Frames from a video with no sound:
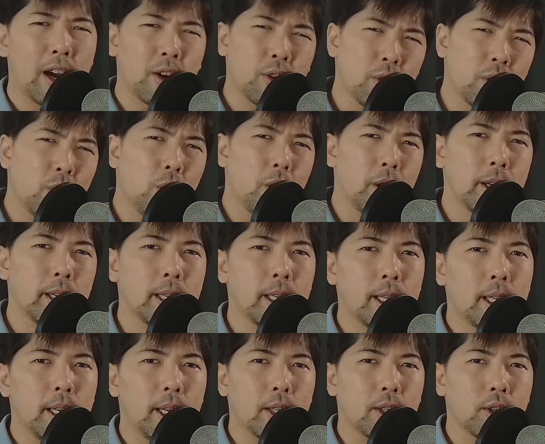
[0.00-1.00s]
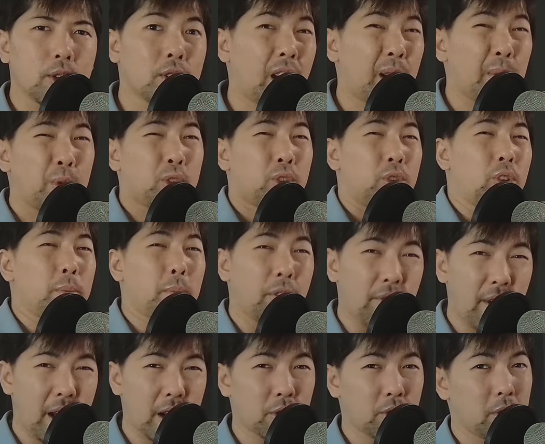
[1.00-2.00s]
HackerLoi is a cybersecurity
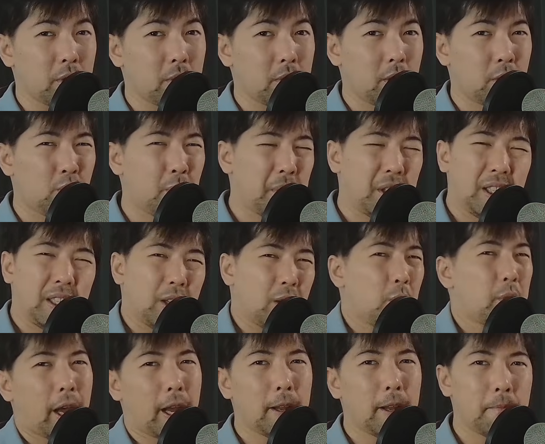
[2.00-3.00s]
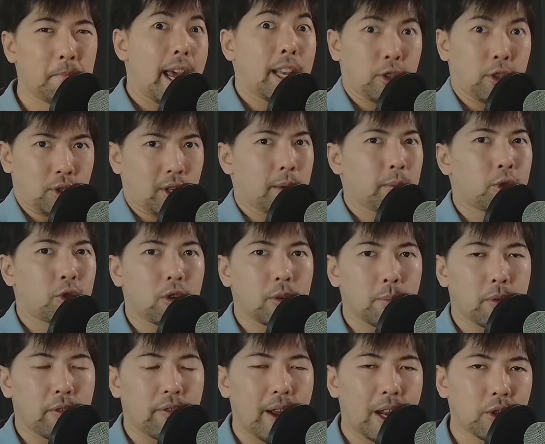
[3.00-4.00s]
professional. So you'll be thinking, okay, as a cybersecurity
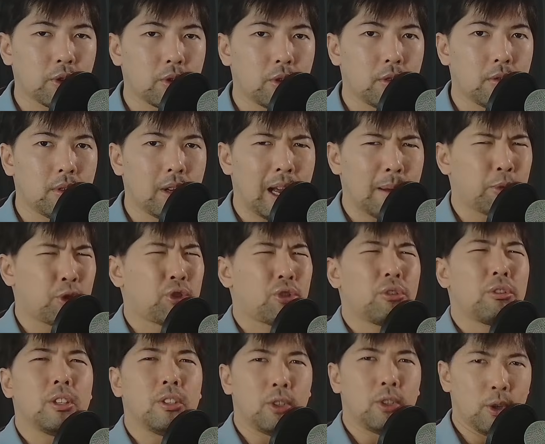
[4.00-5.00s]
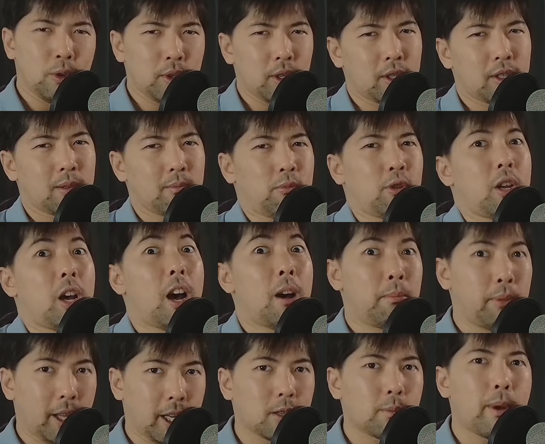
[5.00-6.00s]
professional, I'm sure he's using some
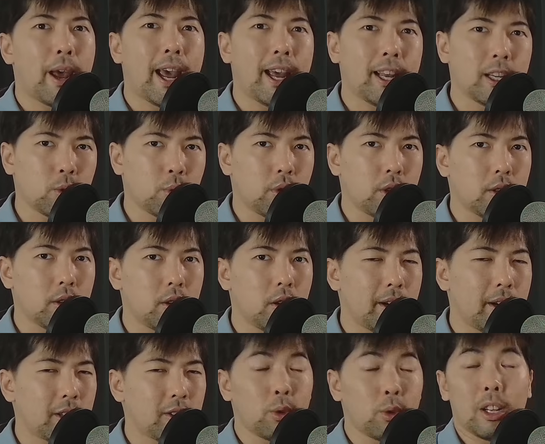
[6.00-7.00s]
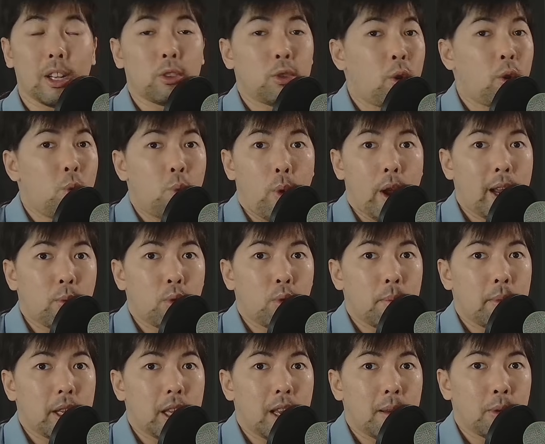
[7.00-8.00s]
complex password. All right, so there's no way we'll
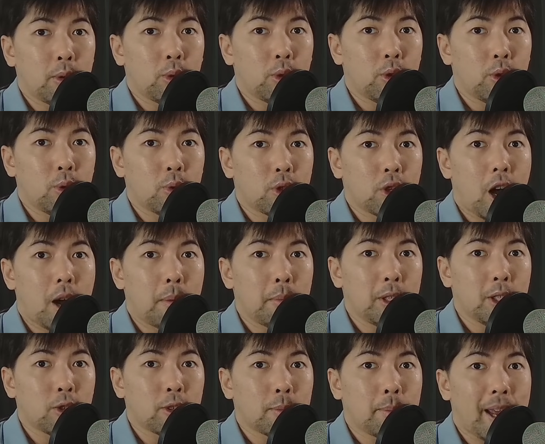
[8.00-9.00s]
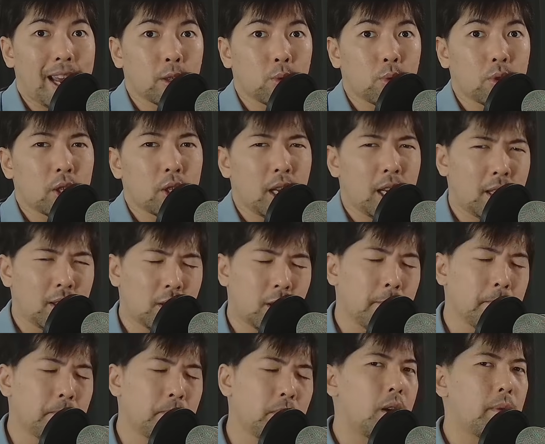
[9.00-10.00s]
be able to use commonly used passwords against
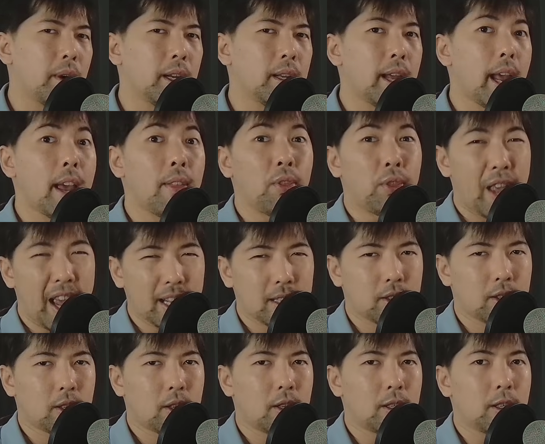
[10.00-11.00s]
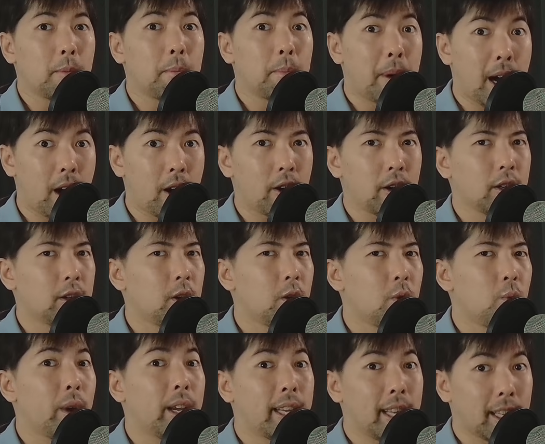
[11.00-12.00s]
him. All right, and that's the part
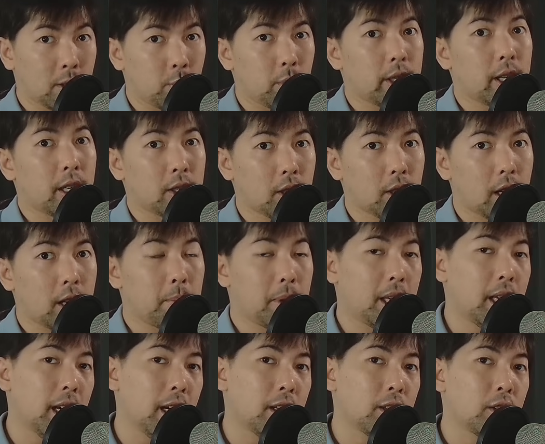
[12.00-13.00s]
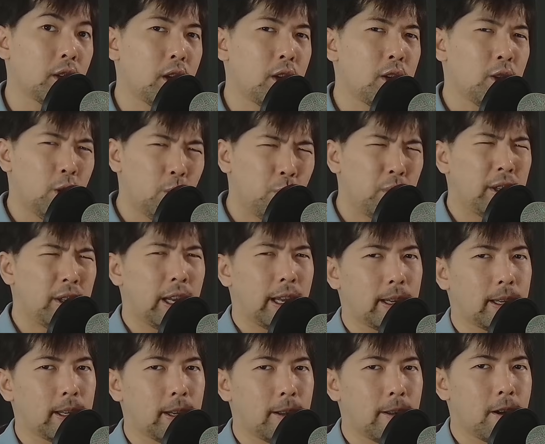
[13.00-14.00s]
where it gets really exciting because you
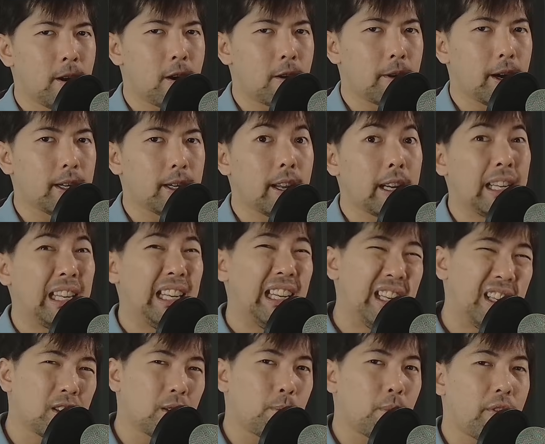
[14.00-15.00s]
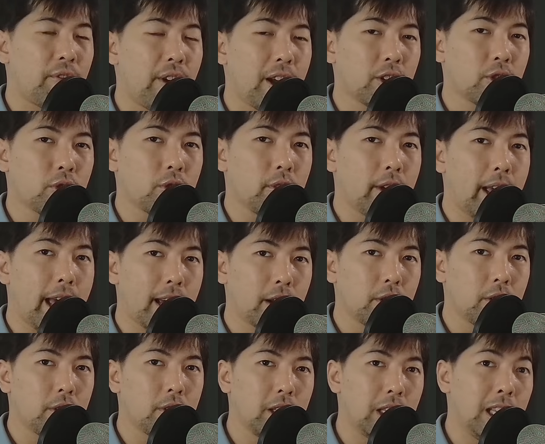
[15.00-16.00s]
think, all right, that he is a professional
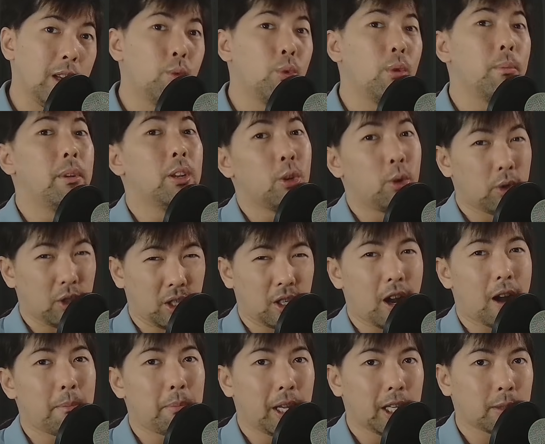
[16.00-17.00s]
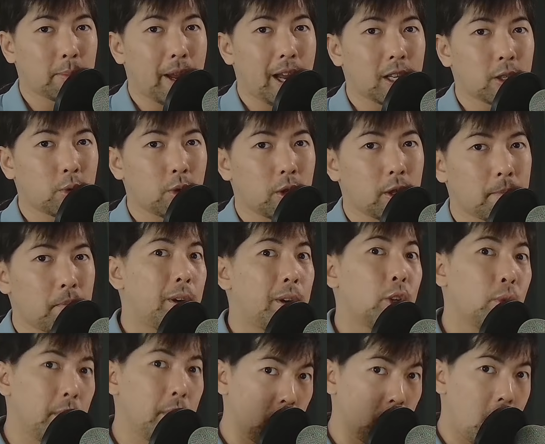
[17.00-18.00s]
hacker, he would be using complex password, but
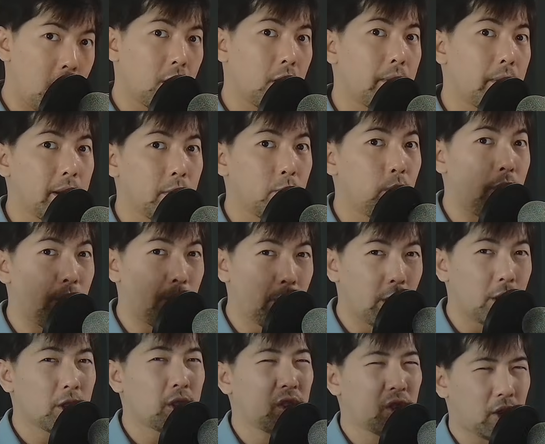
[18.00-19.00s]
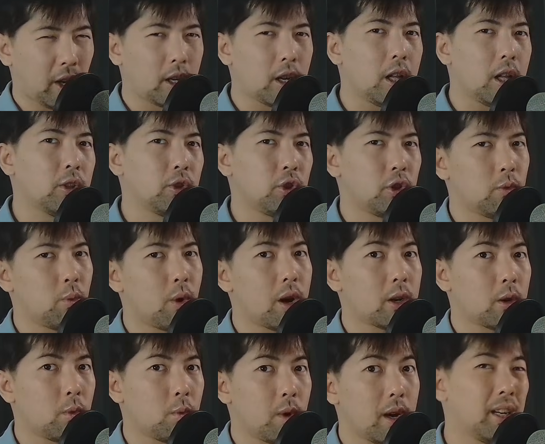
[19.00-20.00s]
you'll be wrong, all right? Reverse psychology one
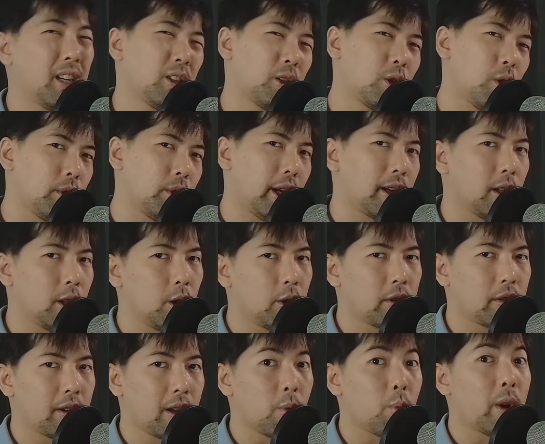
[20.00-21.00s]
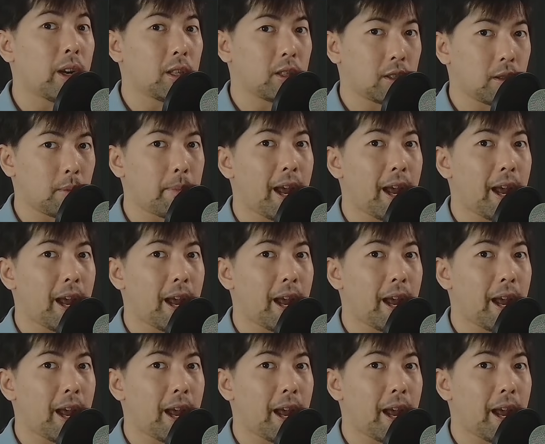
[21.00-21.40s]
oh one. Let's go take a look at what is the